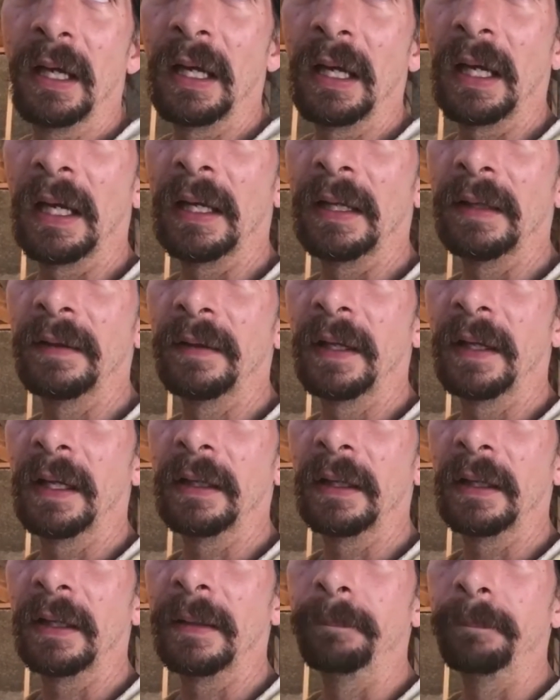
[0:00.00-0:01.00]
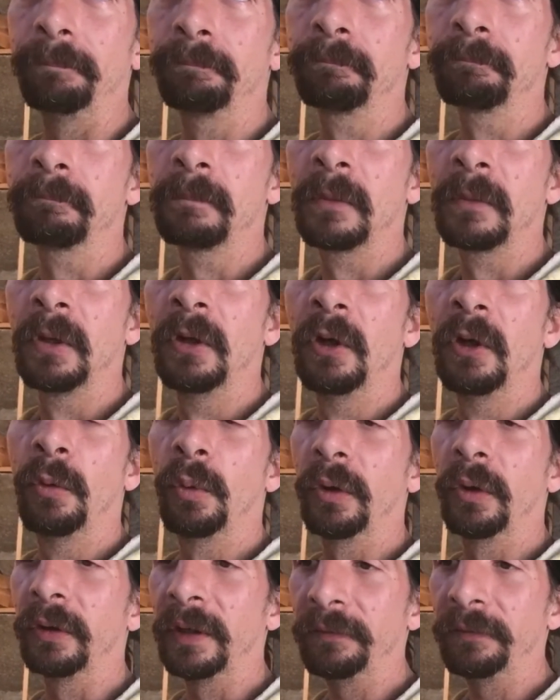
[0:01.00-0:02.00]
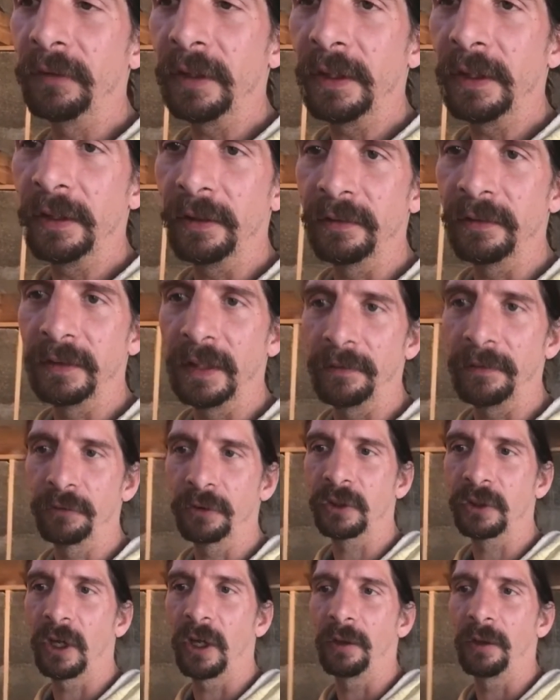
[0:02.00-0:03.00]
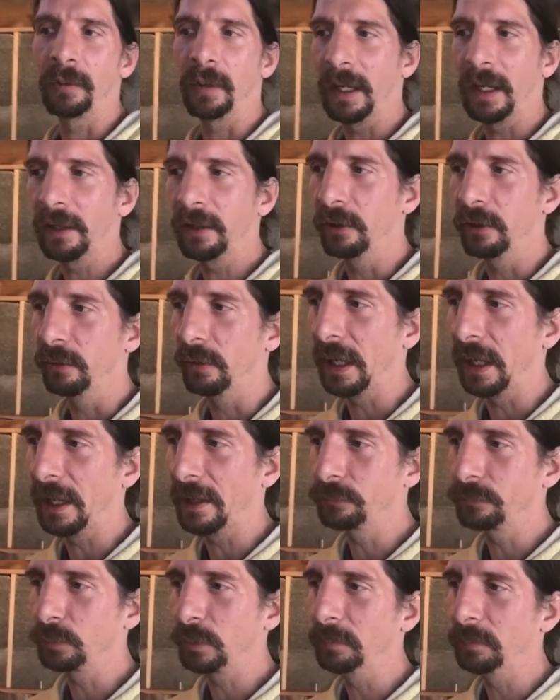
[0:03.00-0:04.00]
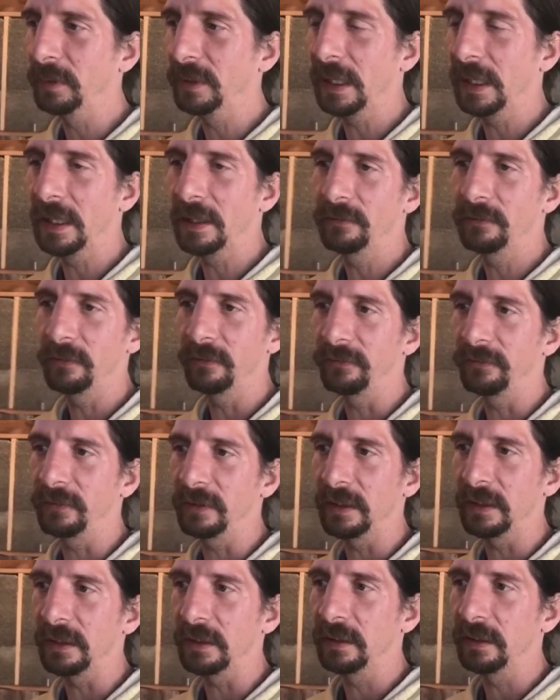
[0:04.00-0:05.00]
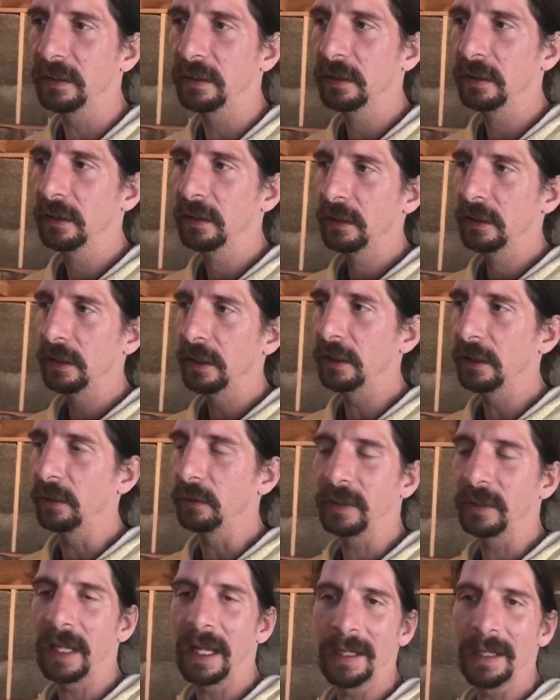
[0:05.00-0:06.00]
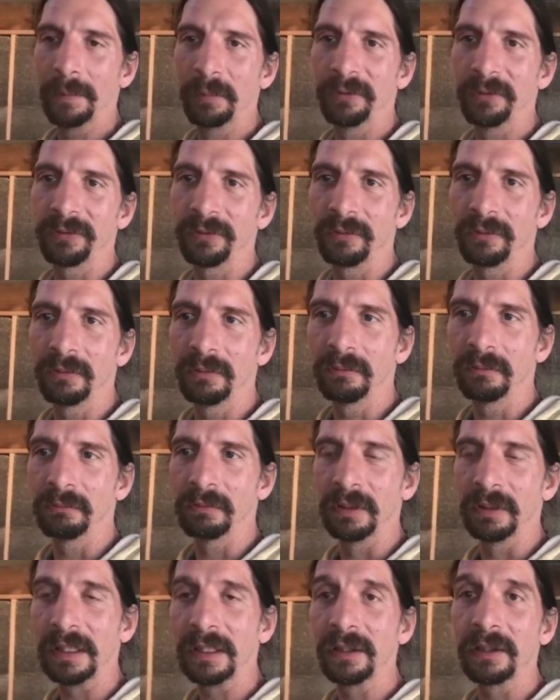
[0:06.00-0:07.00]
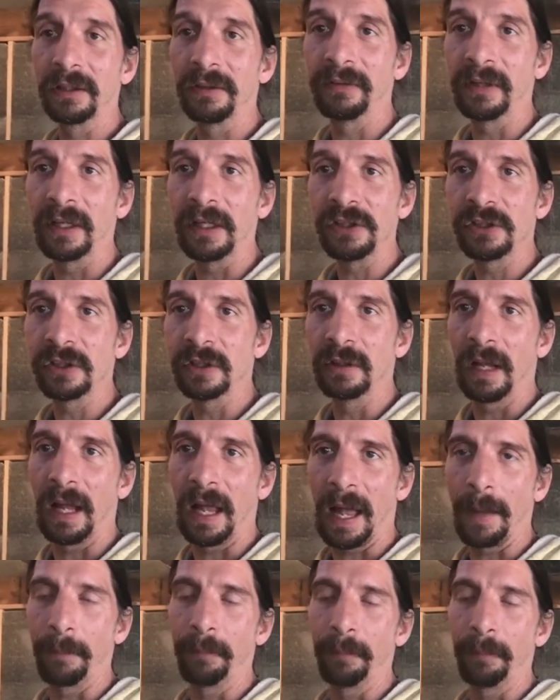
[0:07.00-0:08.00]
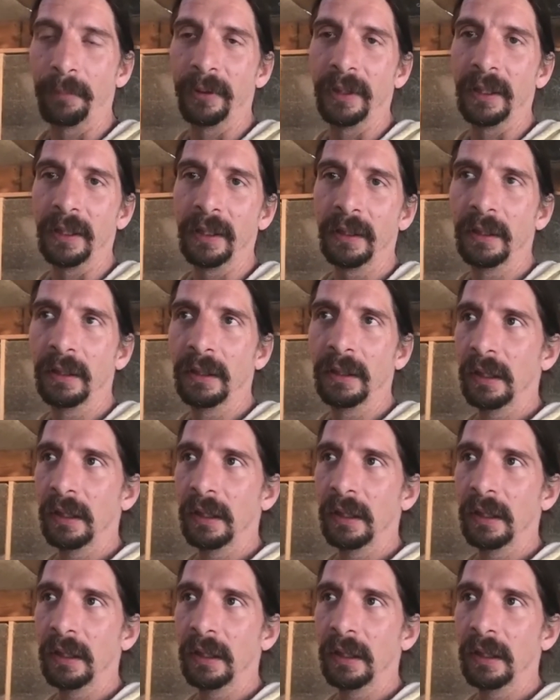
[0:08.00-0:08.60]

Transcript: And then, living here in Denver, Colorado, as we began to see, you know, cannabis legalization happening,